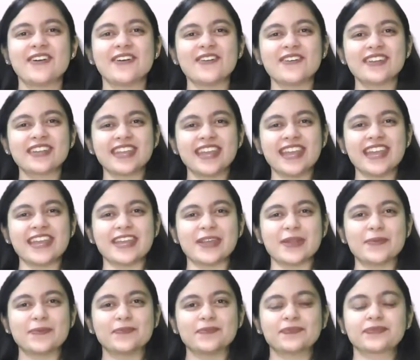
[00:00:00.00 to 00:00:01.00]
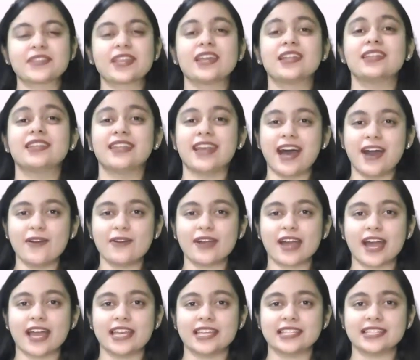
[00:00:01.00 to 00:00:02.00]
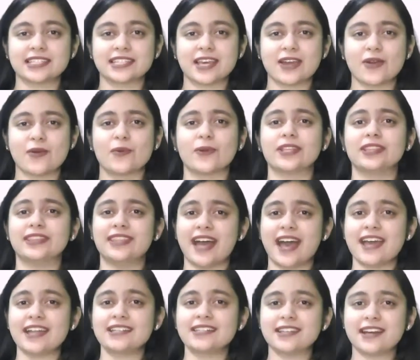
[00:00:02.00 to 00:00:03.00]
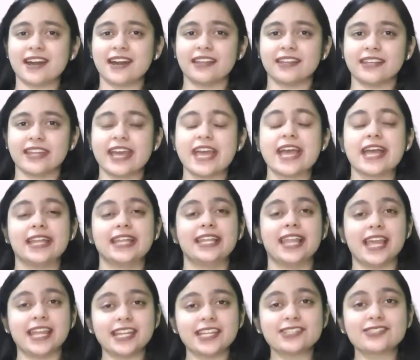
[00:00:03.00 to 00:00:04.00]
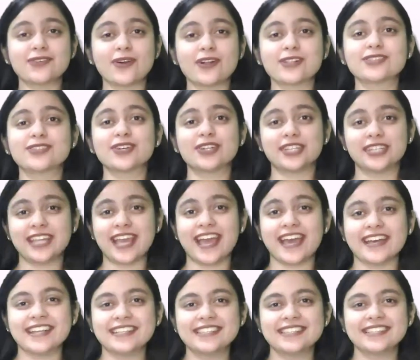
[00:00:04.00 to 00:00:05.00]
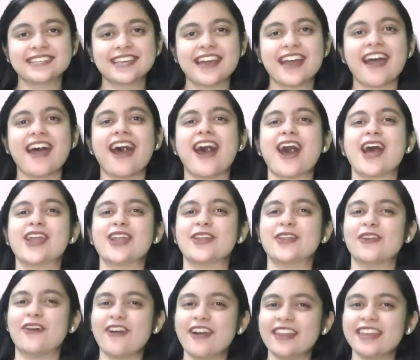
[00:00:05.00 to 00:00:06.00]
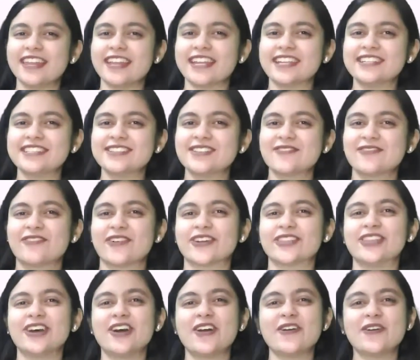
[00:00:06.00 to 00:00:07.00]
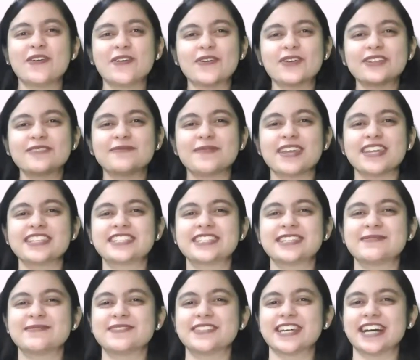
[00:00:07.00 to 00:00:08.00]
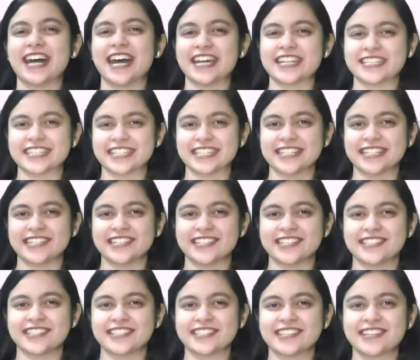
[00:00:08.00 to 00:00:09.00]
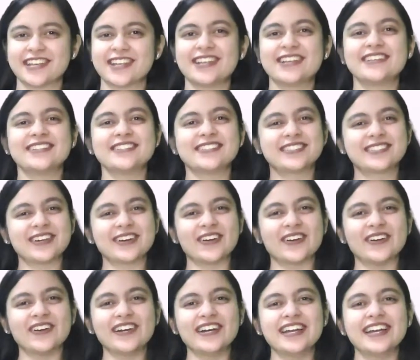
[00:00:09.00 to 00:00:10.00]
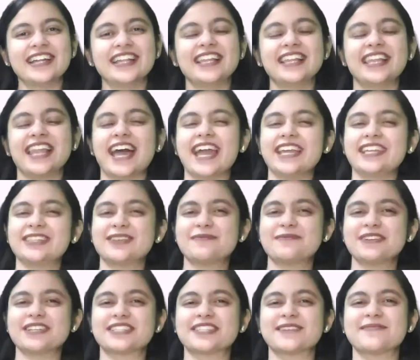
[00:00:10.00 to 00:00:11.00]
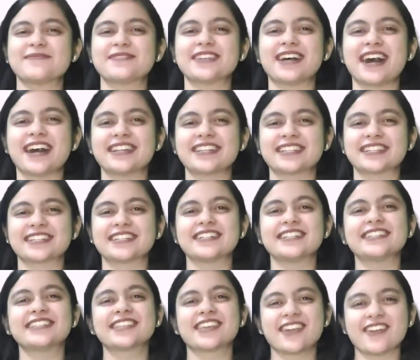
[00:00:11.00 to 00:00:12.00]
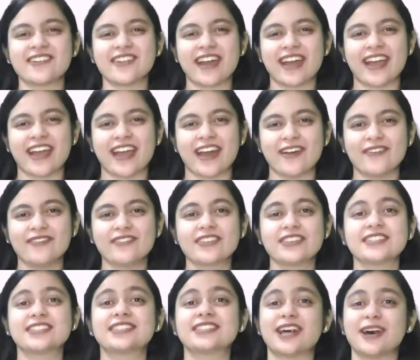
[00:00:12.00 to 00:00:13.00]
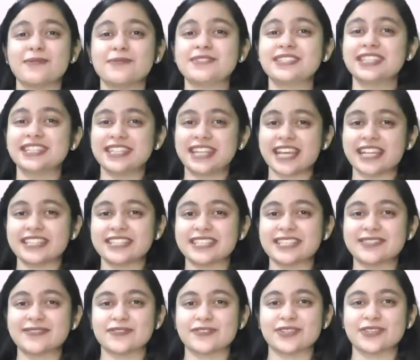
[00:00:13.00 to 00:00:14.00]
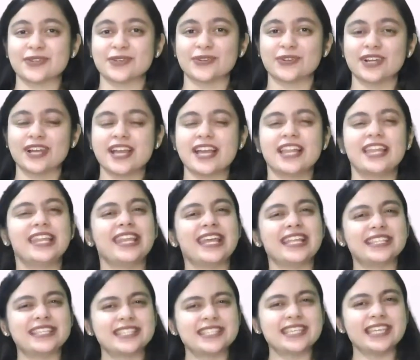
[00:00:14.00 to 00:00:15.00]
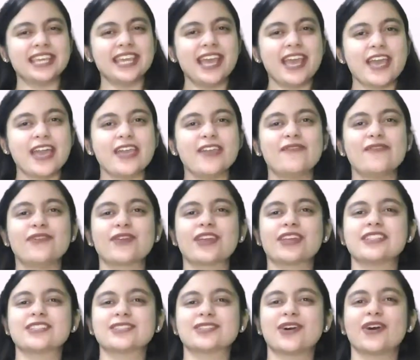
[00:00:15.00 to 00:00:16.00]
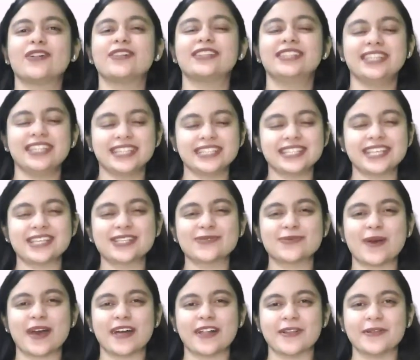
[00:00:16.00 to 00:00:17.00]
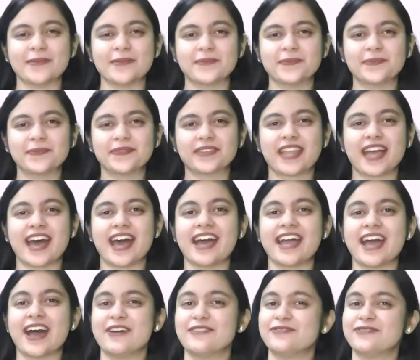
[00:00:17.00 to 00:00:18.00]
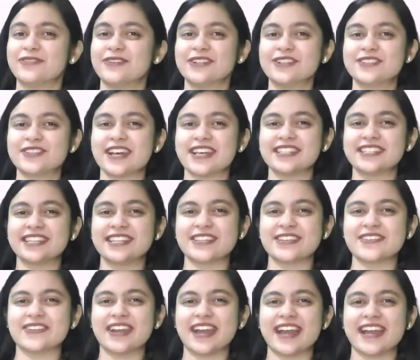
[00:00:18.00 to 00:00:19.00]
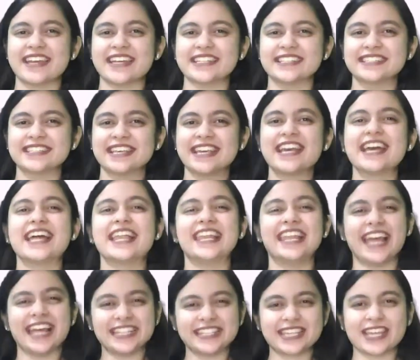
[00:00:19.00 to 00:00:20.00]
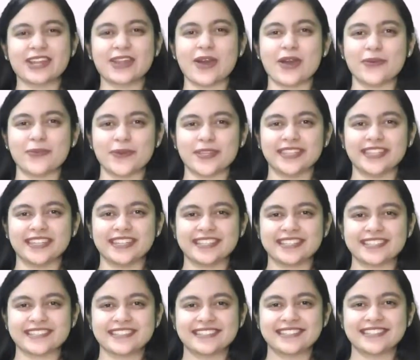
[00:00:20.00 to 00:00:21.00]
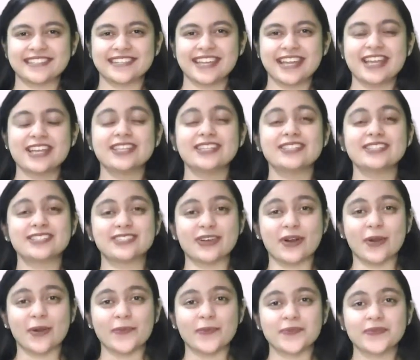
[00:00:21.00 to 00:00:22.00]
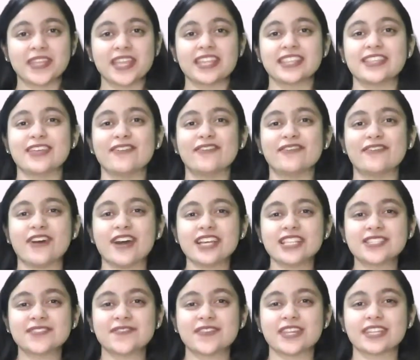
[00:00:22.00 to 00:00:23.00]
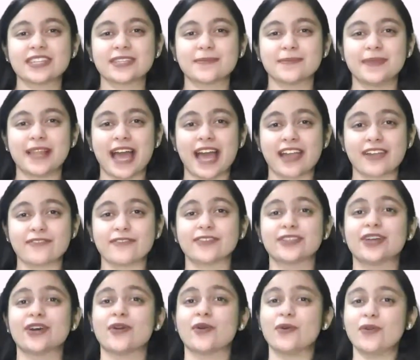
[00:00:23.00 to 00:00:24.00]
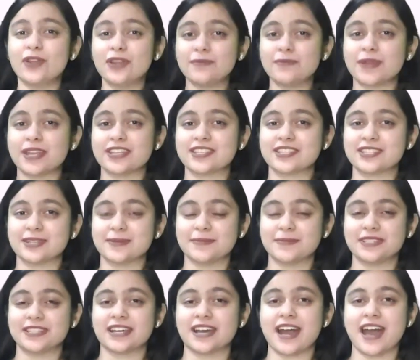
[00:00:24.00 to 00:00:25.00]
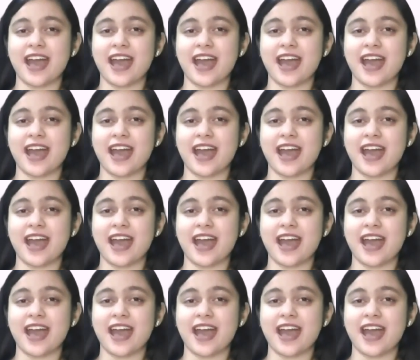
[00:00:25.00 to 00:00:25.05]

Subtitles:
Okay, now guys, with that done, let us also test our knowledge for the unbestimmte articles. So, like the bestimmte articles, here I have some sentences for you. Let's see if you can solve these as well. I have full trust in you guys. Let's get on with it. So, the first fill in the blank for the unbestimmte